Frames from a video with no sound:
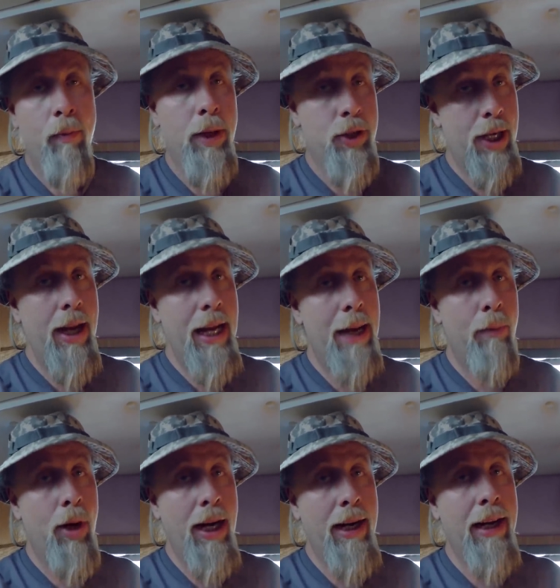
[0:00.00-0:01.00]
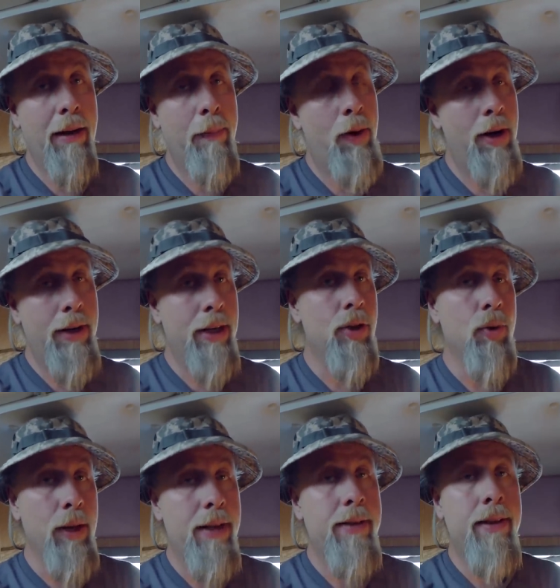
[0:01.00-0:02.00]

which I am right now, parked in direct